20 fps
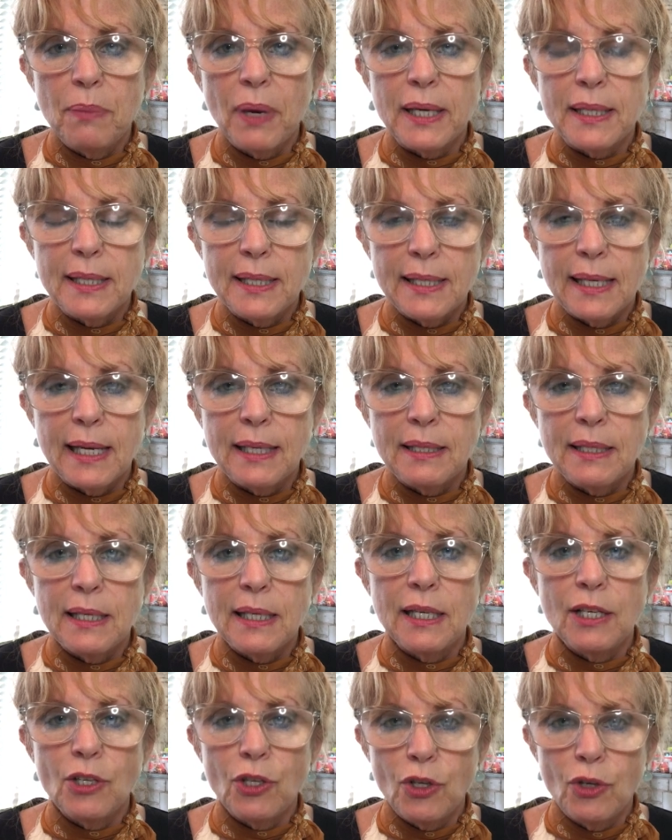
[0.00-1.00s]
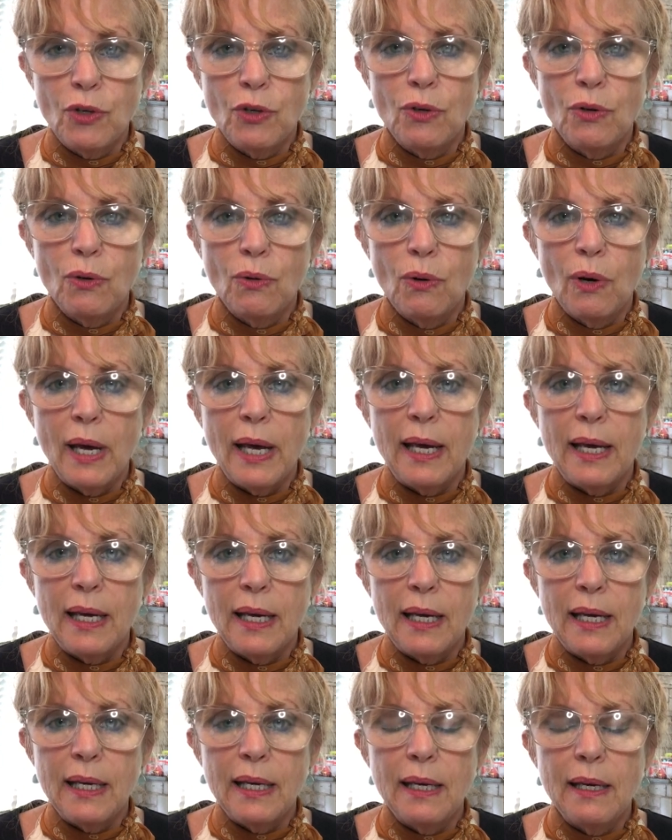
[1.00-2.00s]
by sending you
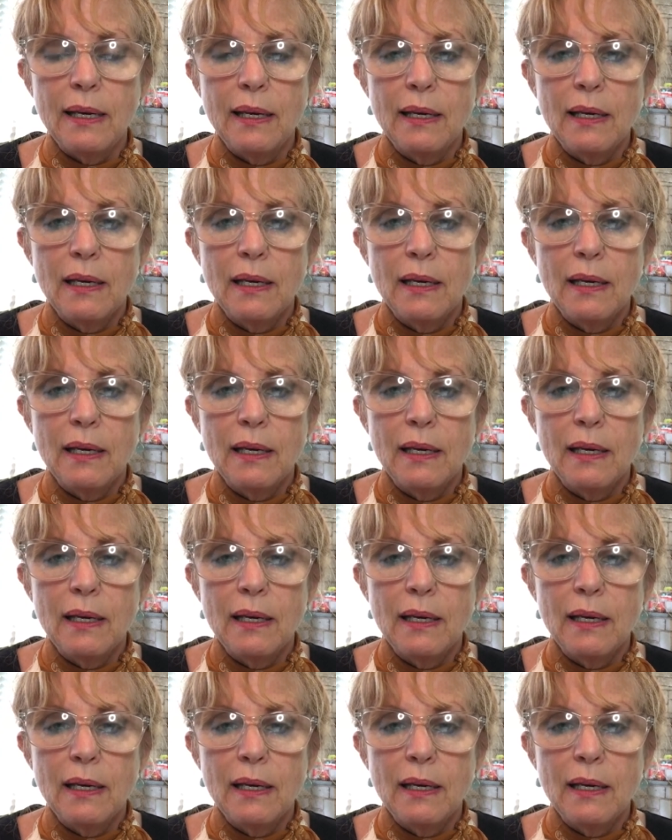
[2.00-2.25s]
a